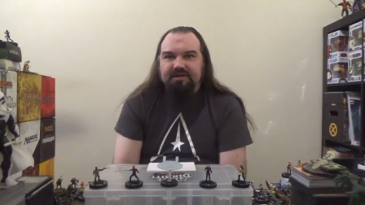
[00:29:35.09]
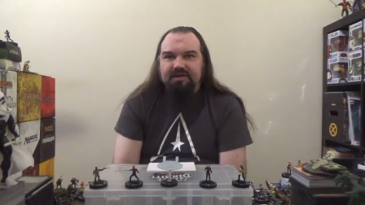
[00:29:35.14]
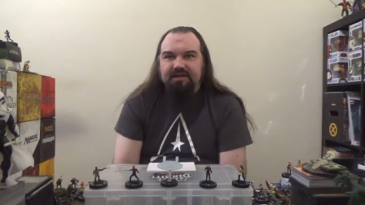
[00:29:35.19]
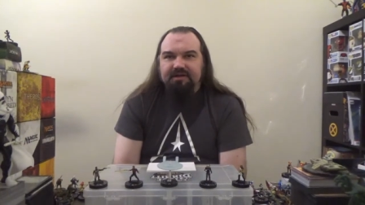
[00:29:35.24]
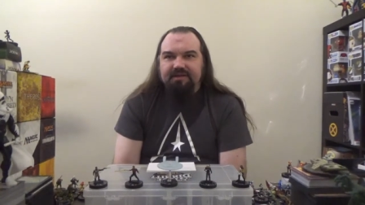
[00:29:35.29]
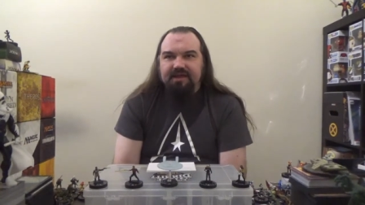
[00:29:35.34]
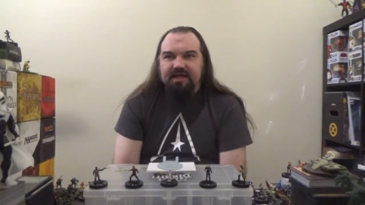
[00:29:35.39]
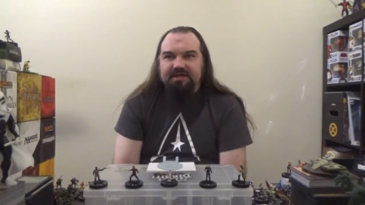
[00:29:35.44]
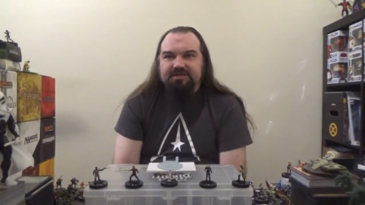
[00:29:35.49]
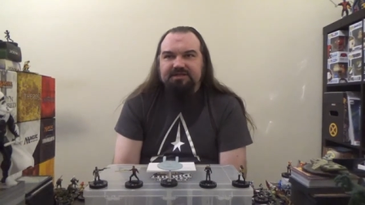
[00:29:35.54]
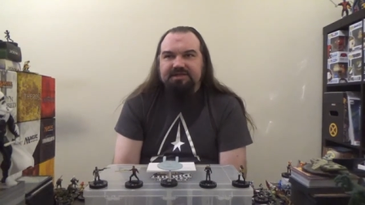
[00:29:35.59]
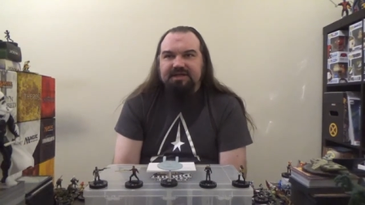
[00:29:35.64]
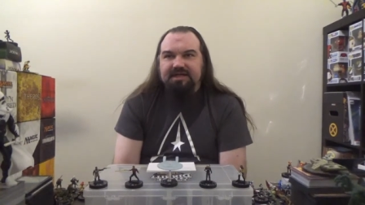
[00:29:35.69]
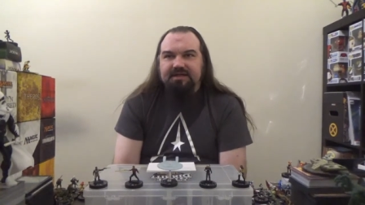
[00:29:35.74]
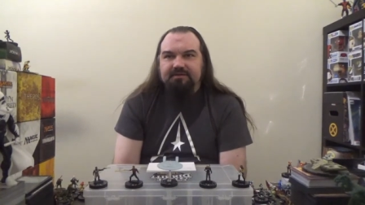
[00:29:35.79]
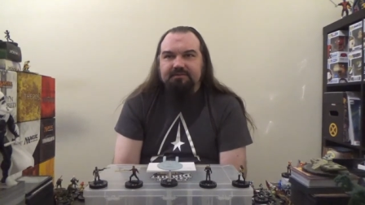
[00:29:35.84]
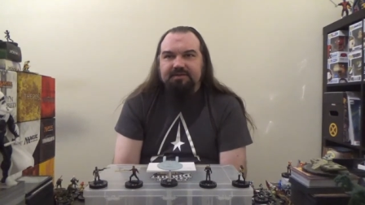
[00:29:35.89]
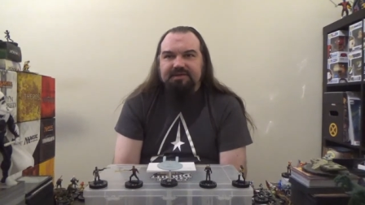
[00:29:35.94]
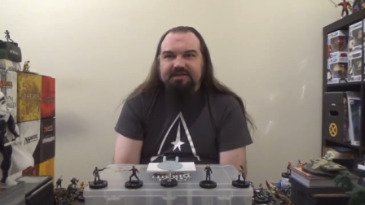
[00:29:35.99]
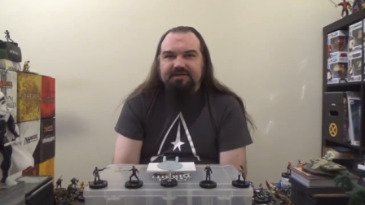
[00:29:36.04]
and it's actually kind
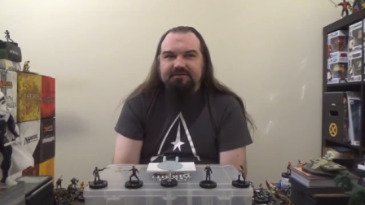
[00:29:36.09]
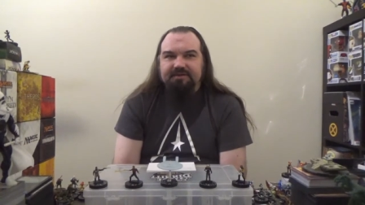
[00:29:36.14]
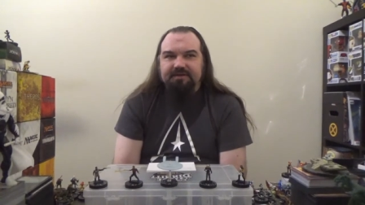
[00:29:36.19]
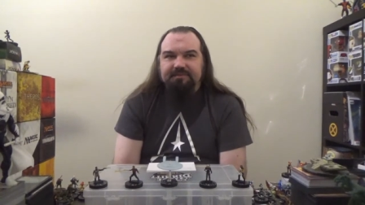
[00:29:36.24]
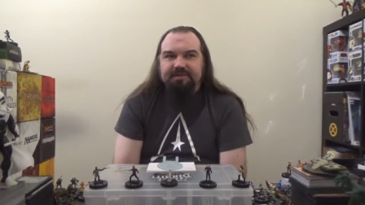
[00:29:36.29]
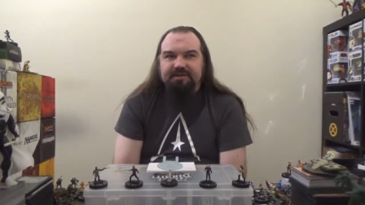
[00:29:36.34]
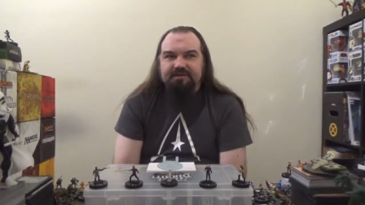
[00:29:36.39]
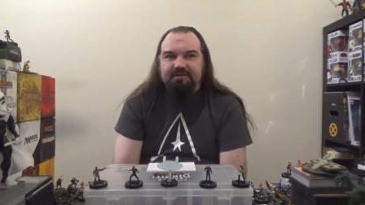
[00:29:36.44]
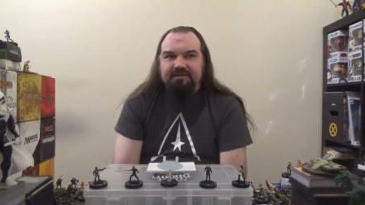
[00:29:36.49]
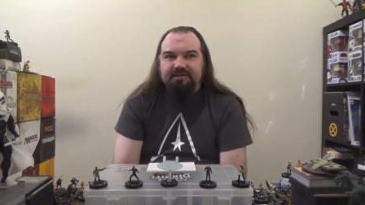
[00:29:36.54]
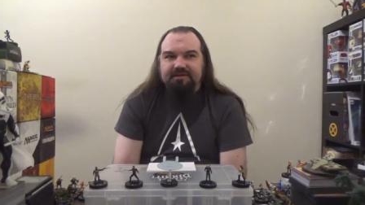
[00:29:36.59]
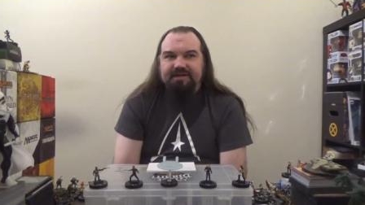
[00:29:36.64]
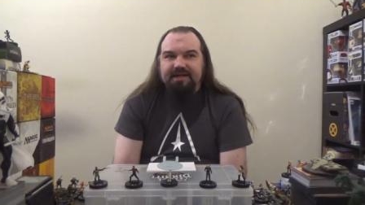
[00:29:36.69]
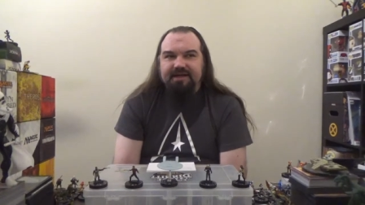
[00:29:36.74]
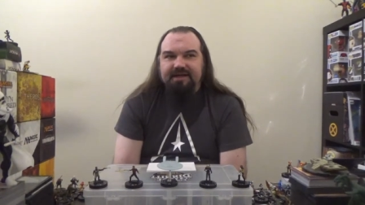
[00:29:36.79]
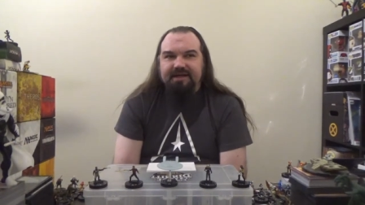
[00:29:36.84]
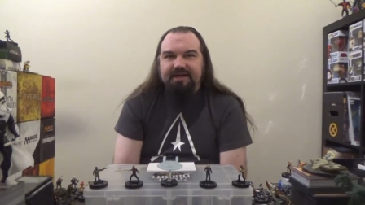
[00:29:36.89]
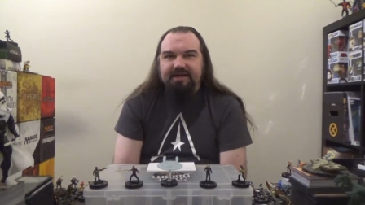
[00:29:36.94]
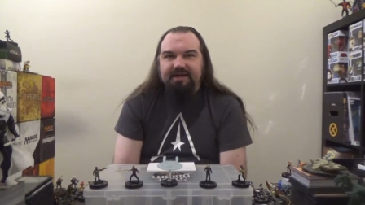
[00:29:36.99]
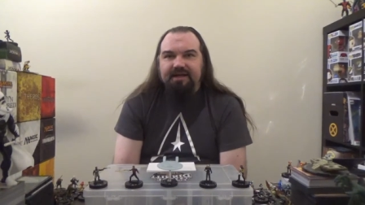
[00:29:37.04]
of really creepy to look
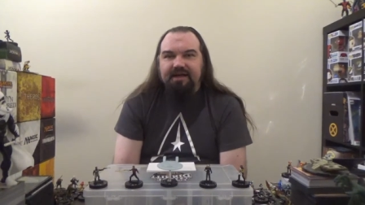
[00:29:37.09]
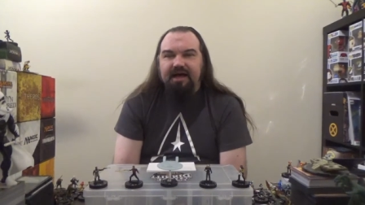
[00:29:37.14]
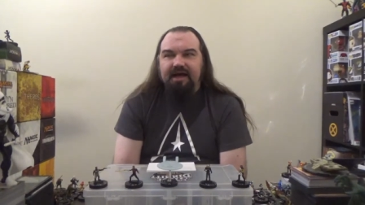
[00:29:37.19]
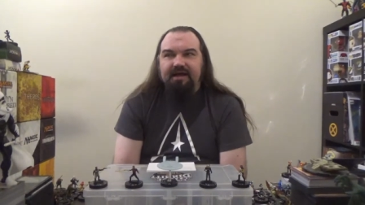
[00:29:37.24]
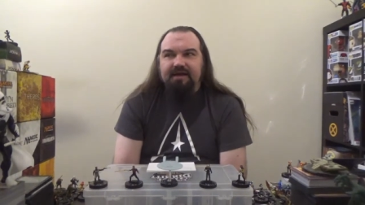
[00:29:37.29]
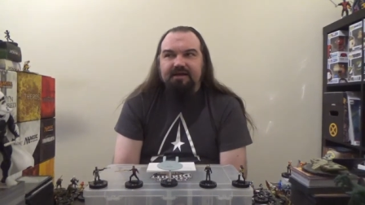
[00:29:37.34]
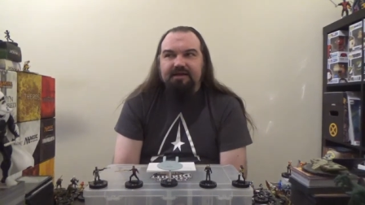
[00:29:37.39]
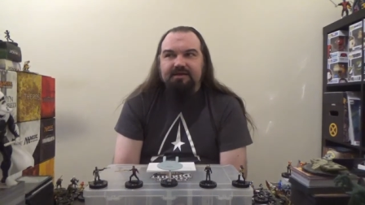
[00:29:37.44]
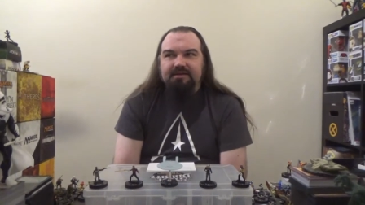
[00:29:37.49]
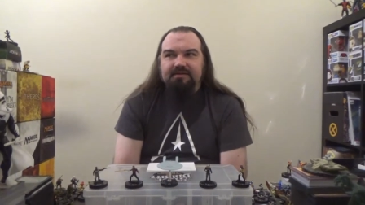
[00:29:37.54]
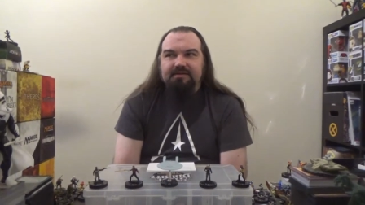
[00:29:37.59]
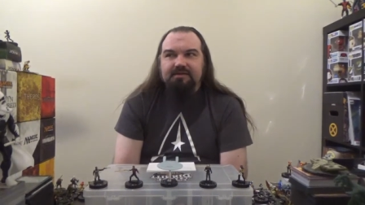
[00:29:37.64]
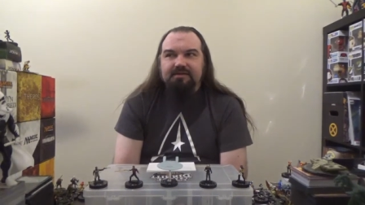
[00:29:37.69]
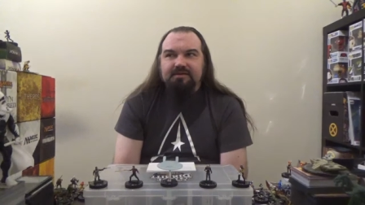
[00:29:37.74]
at, and I.